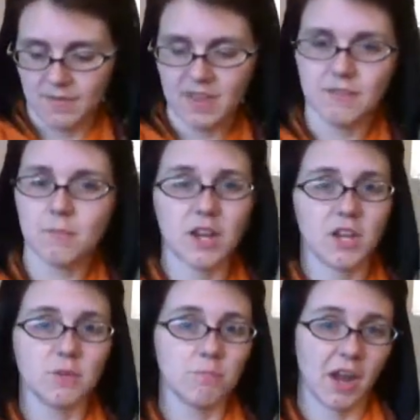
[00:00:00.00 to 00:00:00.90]
Even
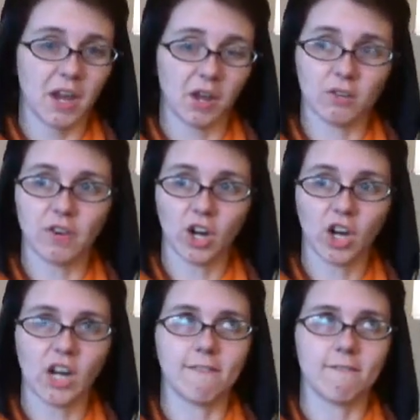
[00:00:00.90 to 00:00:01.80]
my
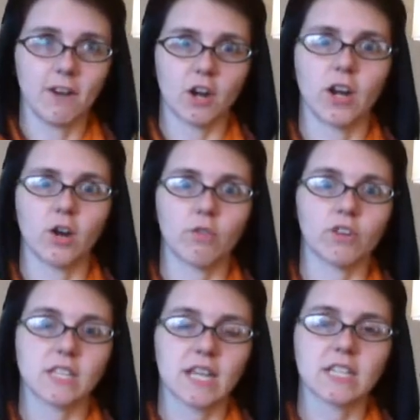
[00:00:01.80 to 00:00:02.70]
very, very
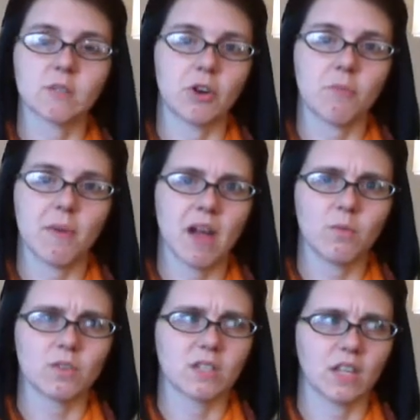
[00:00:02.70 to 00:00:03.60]
oversized sweater
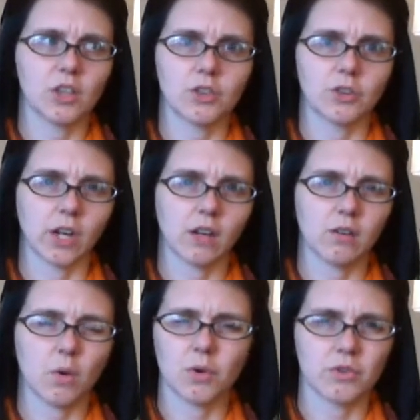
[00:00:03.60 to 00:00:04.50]
bag was like 30
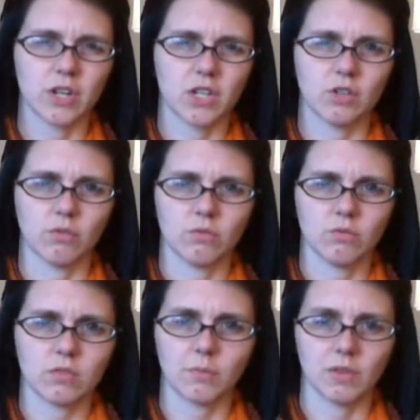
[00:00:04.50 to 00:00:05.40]
or 32,
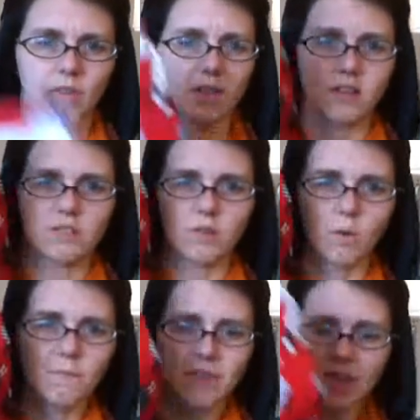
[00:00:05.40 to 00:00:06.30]
something like that. So